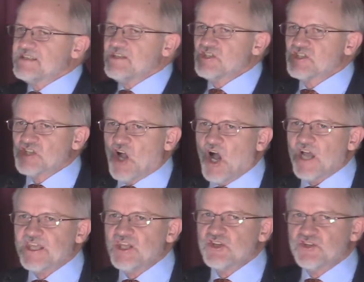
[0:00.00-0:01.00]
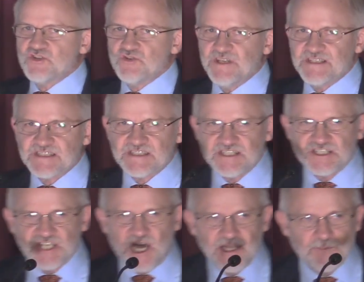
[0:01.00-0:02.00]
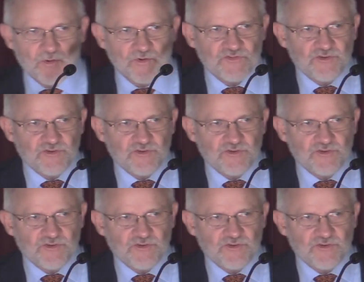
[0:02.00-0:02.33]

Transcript: is talking to his disciples